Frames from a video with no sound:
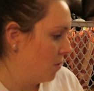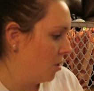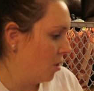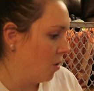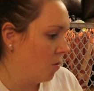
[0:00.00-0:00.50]

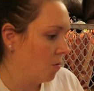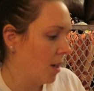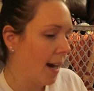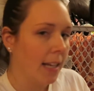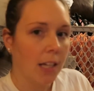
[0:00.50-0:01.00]
you know,
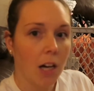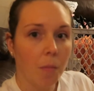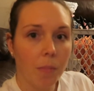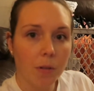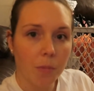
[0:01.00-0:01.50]
tidy
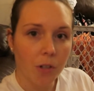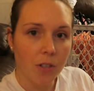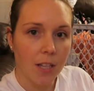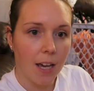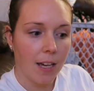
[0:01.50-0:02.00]
up per
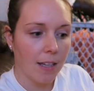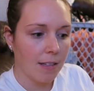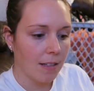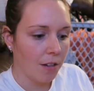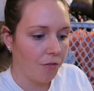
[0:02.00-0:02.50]
se
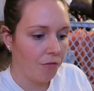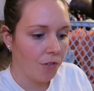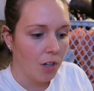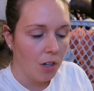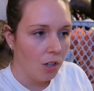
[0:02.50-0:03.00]
is if
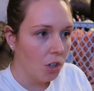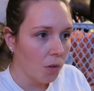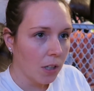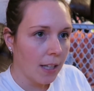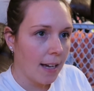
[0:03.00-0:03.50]

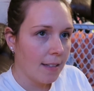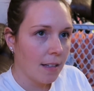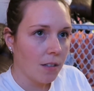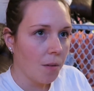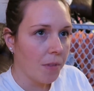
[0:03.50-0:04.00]
you realize
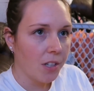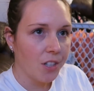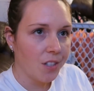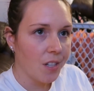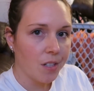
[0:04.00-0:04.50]
that something
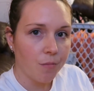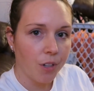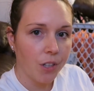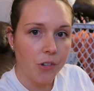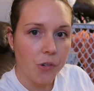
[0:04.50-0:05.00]
just doesn't
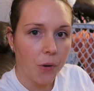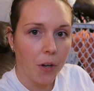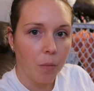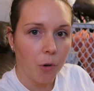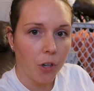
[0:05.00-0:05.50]
bring you
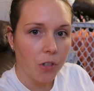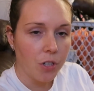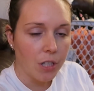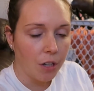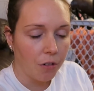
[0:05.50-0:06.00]
joy anymore and you
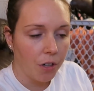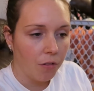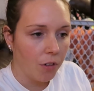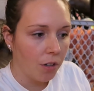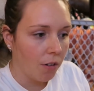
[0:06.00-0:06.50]
just get rid
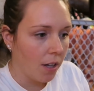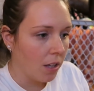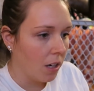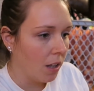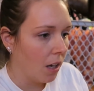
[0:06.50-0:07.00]
of it right
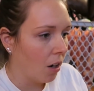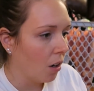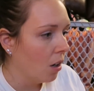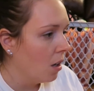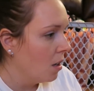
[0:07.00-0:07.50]
then and
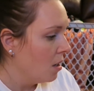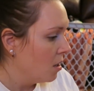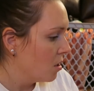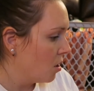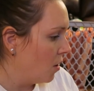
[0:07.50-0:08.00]
there.
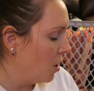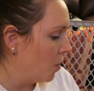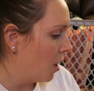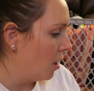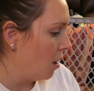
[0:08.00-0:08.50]
So
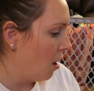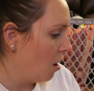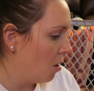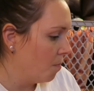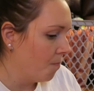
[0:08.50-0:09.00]
anyway,
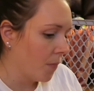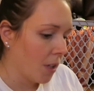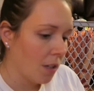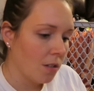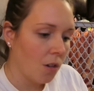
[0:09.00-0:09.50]

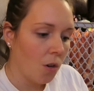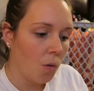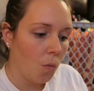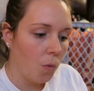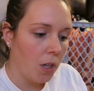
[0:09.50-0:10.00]

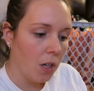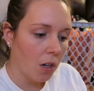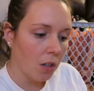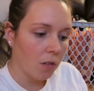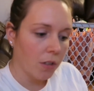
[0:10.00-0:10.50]
so we
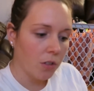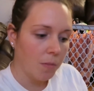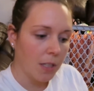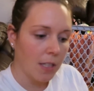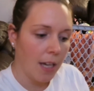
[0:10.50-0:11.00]
are going
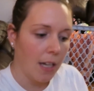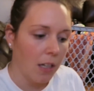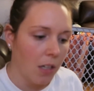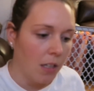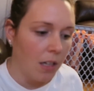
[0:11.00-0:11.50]
to be saying good